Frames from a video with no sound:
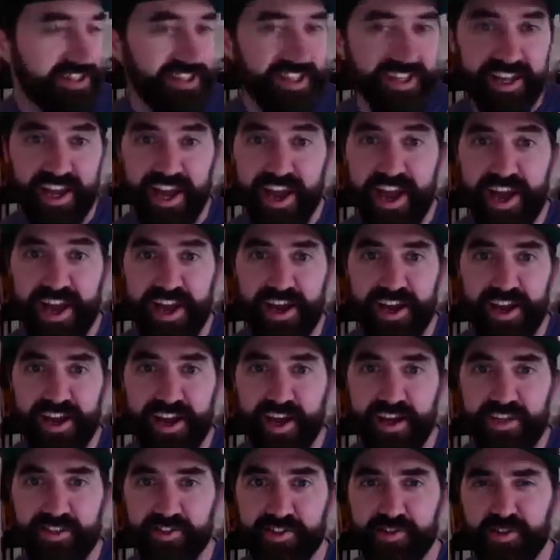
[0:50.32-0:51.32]
today,
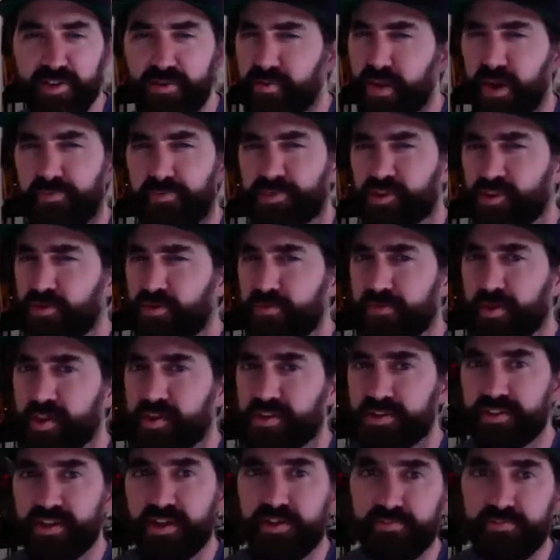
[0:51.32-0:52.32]
and so I'm sure by
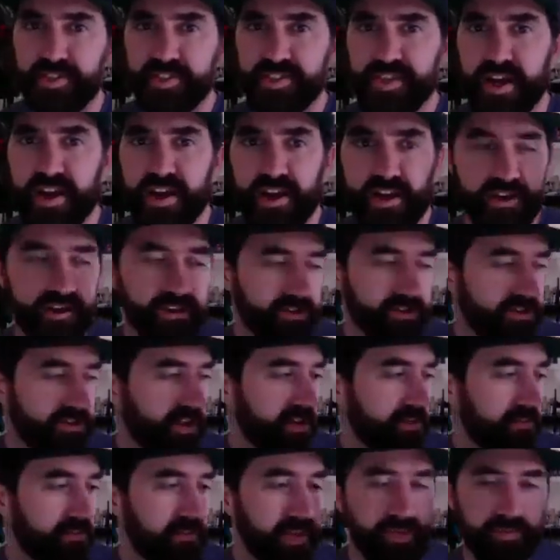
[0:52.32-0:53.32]
the time this airs,
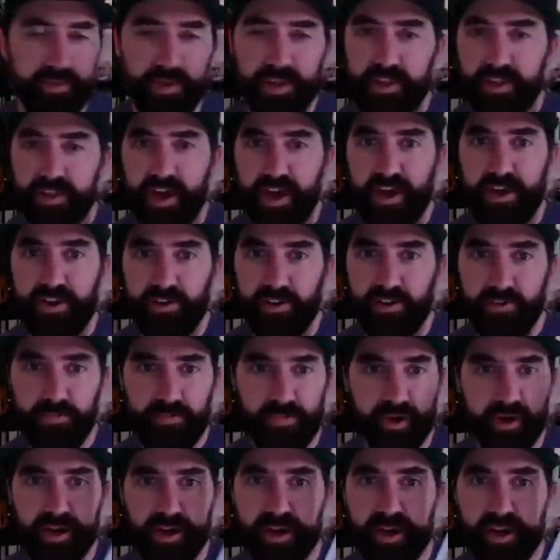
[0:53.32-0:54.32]
like maybe later.
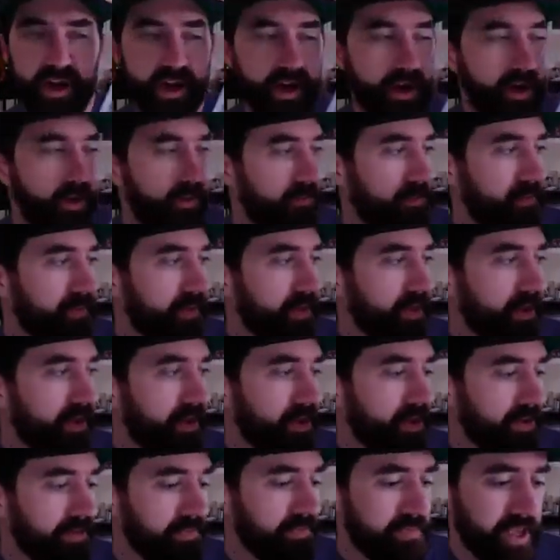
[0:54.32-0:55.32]
But
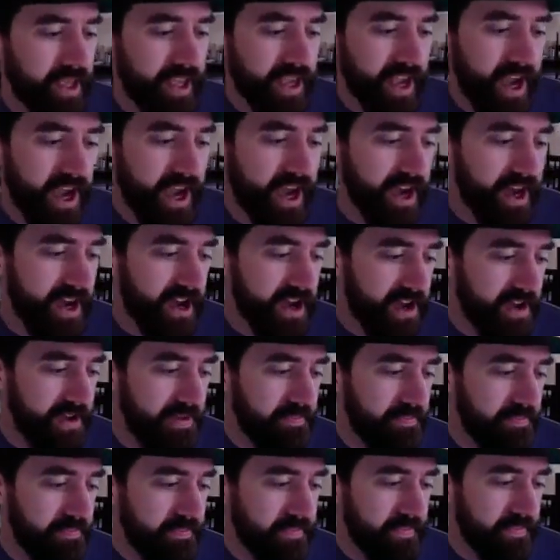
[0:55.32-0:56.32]
yeah.
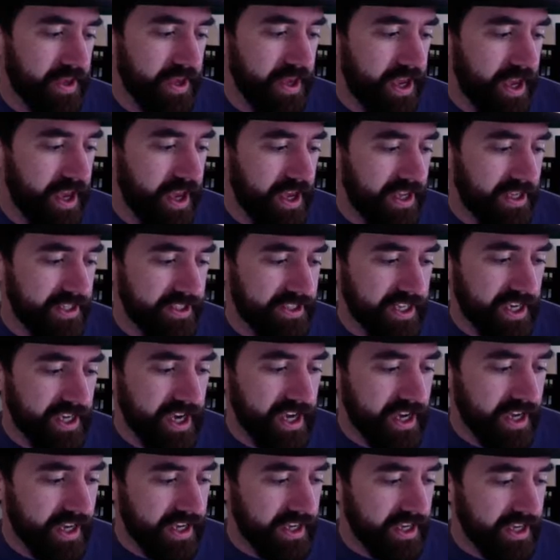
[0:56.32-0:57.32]

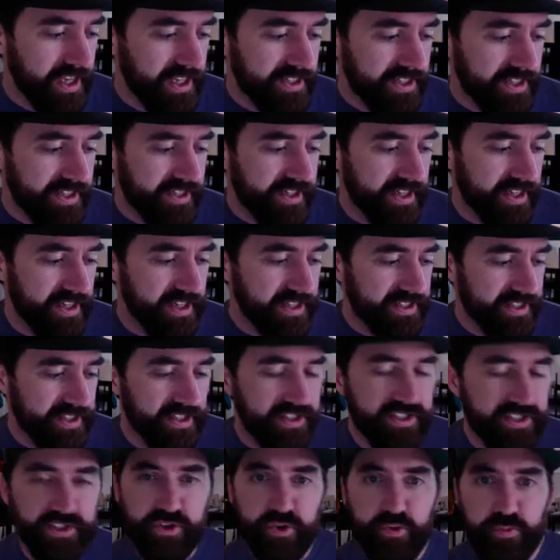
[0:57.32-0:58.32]
It's a
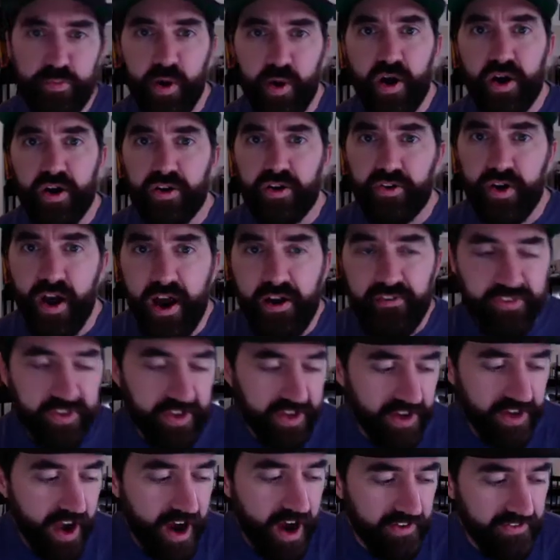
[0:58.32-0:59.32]
two-part graphic
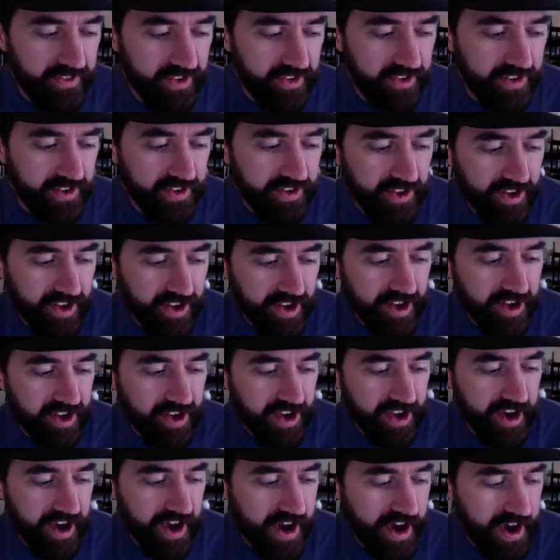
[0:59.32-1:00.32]
novel.
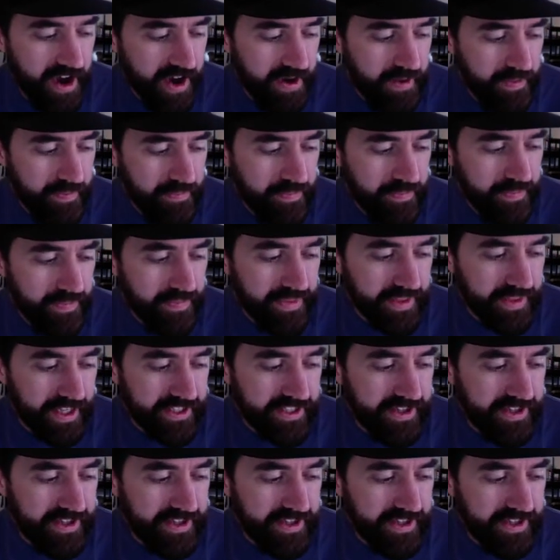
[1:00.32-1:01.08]
That's